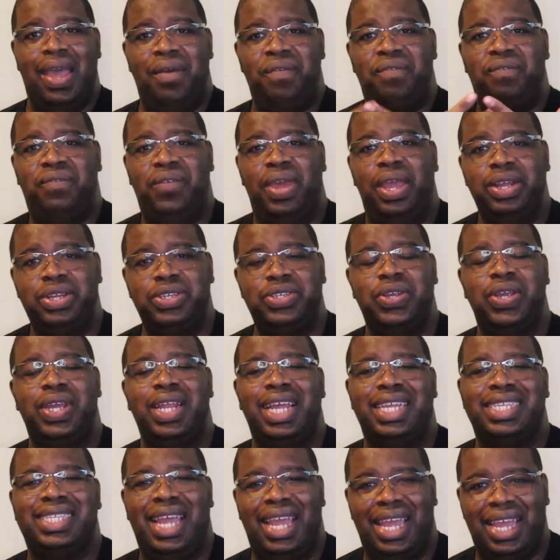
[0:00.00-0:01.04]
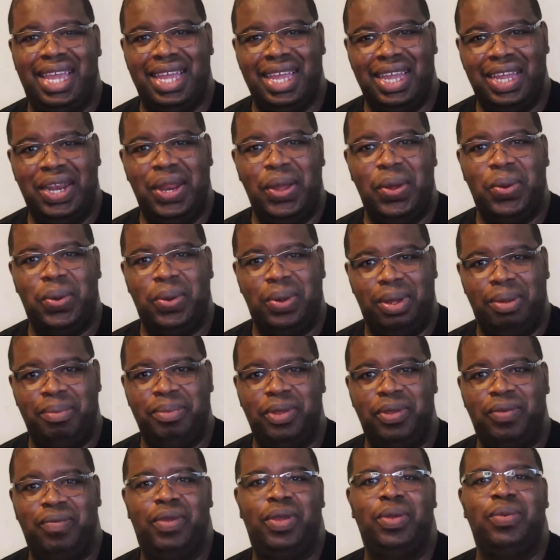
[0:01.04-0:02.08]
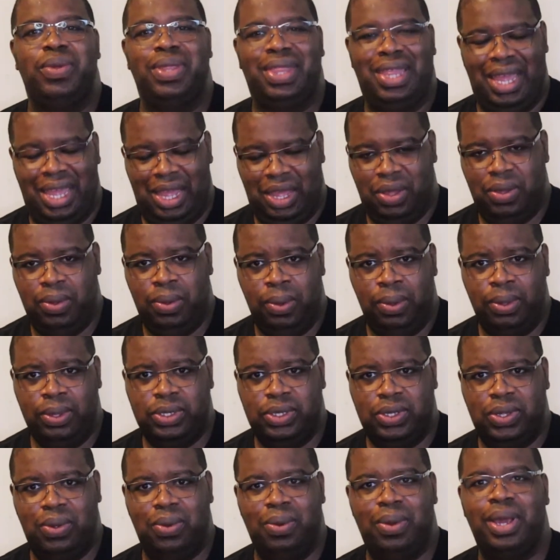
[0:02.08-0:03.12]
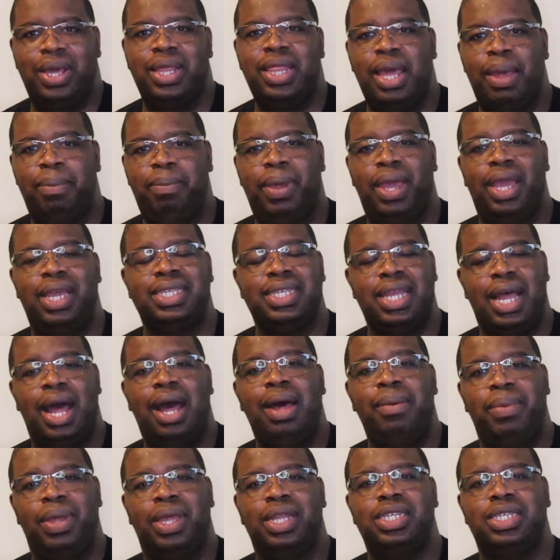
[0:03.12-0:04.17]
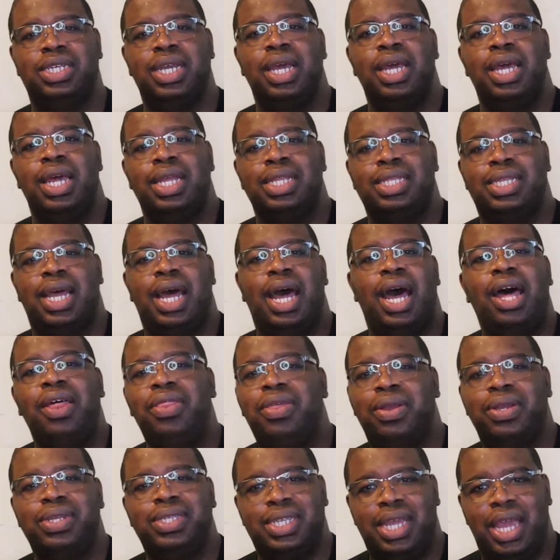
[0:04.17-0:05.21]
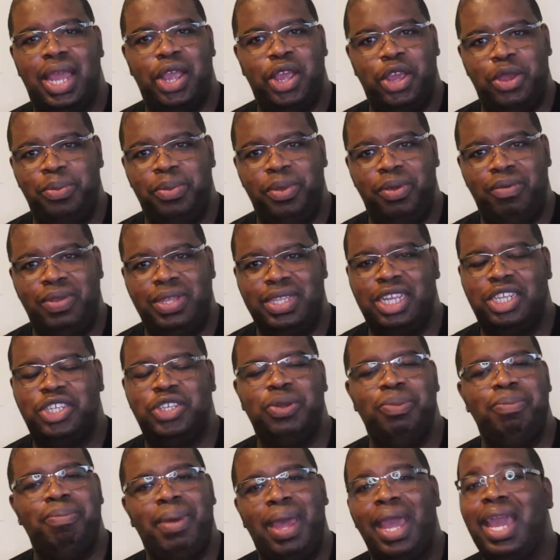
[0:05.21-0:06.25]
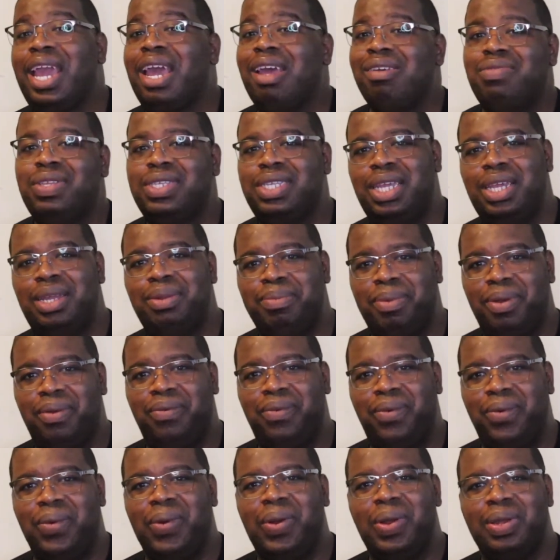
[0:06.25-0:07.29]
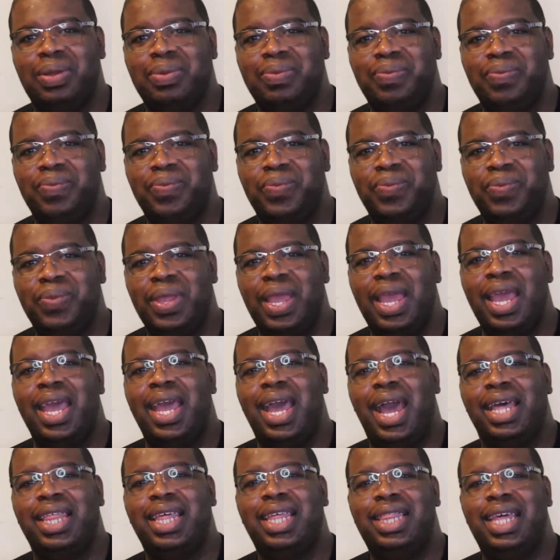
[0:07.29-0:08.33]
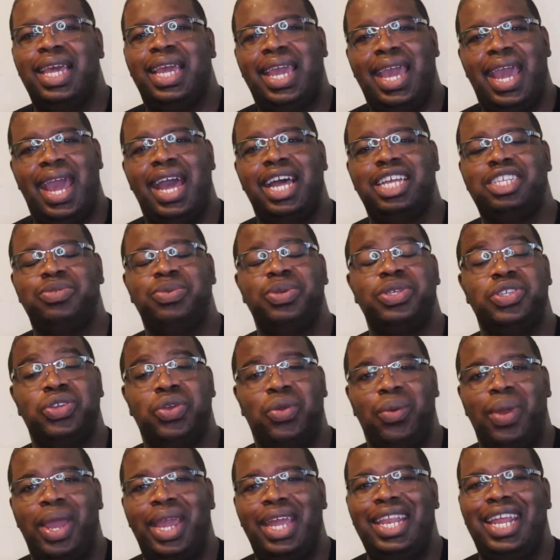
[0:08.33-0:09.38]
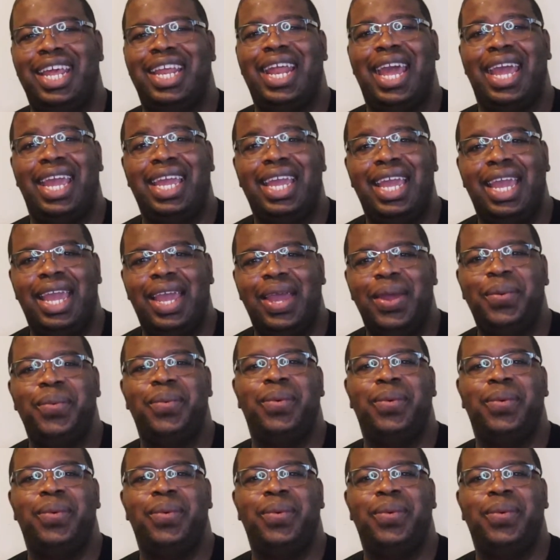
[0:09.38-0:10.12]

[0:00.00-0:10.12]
Fear Street is a good horror movie with a cool story that pays homage to other scary movies that you may have seen before. I thought the cast was great and I can't